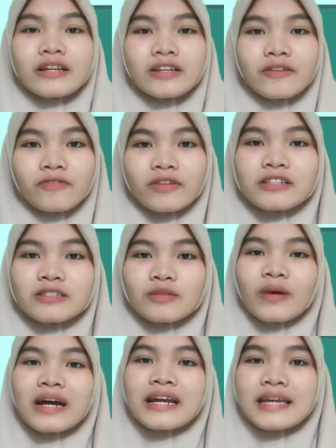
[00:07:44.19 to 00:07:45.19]
The first
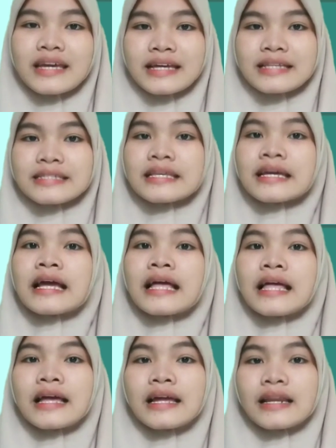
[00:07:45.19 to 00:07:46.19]
one is
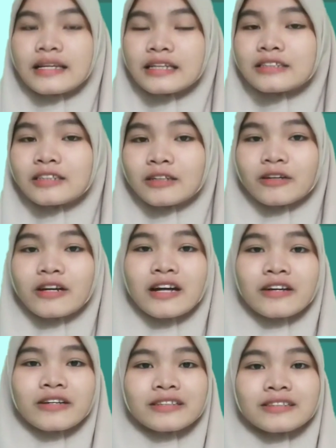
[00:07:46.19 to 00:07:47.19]

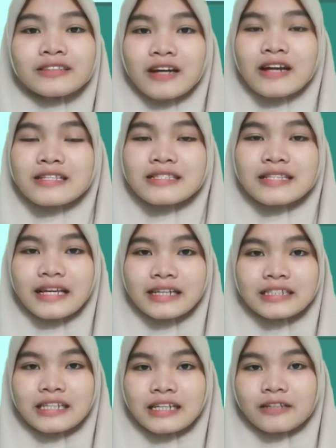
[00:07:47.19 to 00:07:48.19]
literal
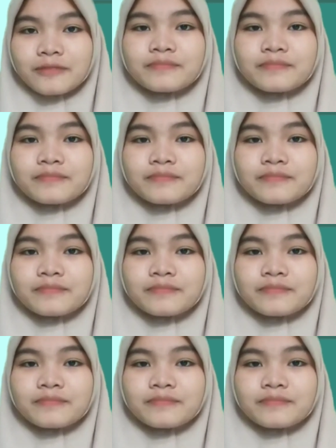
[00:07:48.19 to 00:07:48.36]
translation.